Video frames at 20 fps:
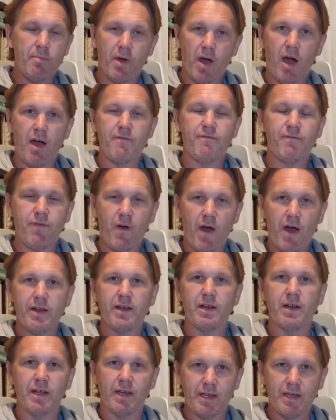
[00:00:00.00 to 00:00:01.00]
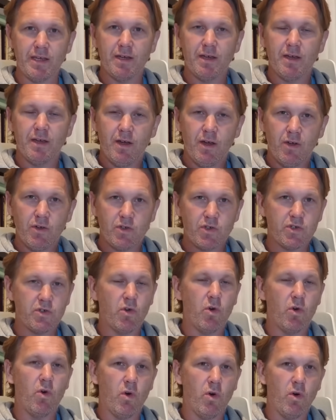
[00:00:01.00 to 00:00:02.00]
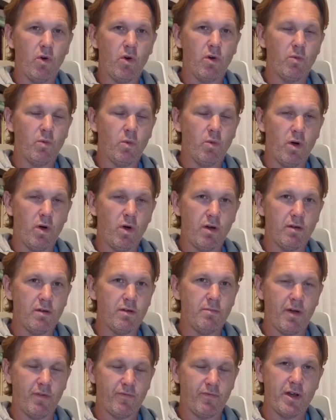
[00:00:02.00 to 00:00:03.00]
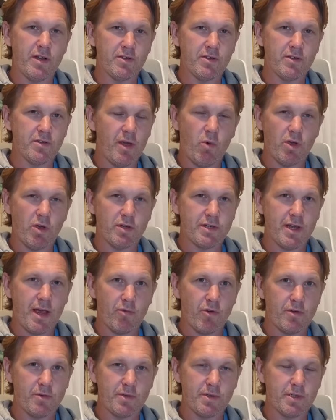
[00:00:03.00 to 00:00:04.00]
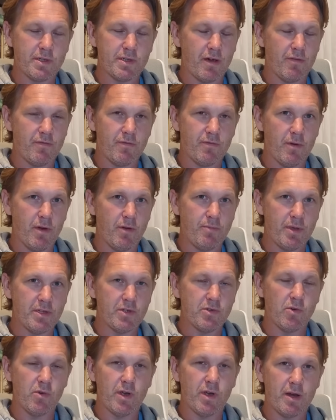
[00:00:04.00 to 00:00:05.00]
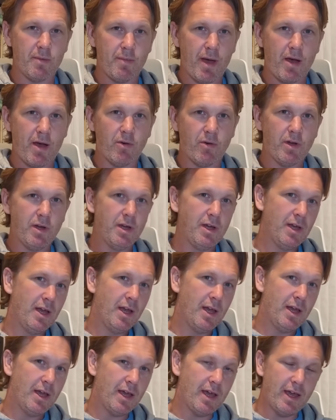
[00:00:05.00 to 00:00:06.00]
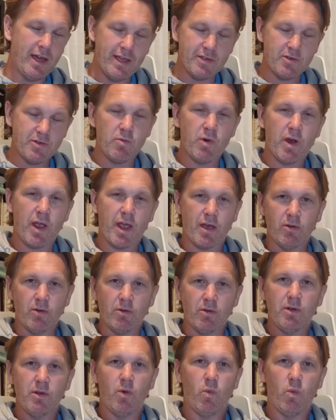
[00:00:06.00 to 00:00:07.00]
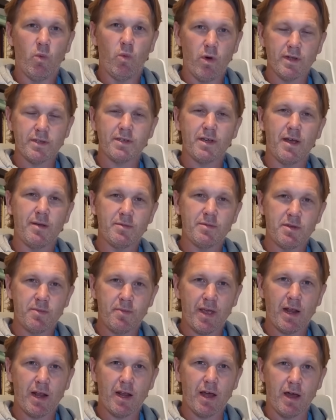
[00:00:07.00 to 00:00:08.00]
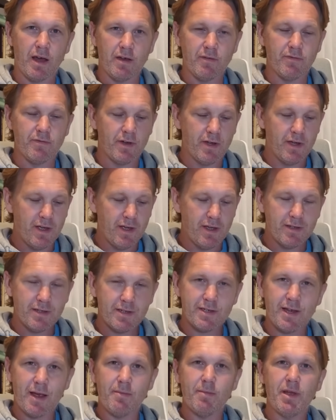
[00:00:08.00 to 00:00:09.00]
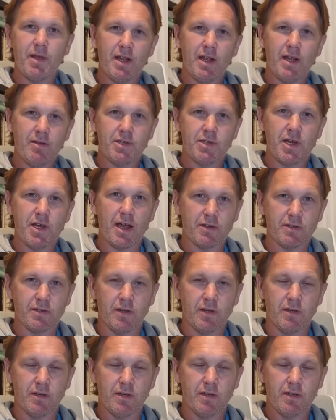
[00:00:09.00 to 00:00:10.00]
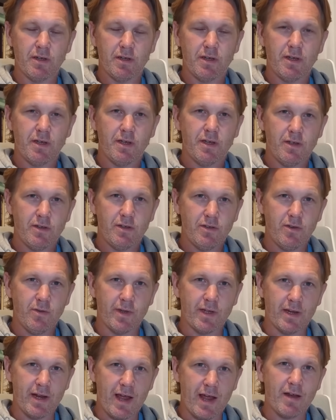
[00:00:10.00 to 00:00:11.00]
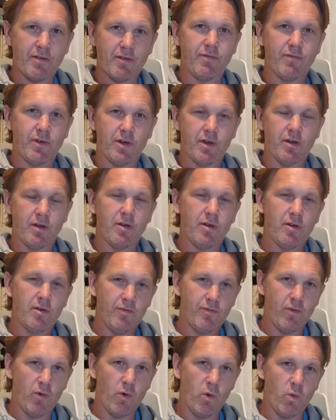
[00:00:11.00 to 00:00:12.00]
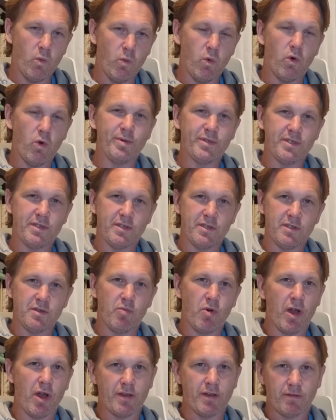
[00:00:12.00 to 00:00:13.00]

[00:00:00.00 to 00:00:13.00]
I finally saw what my friends on their WhatsApp groups and stuff have been talking about. It's real. What a time to be alive. Samuel L. Jackson doing an advert for Warburton's bread.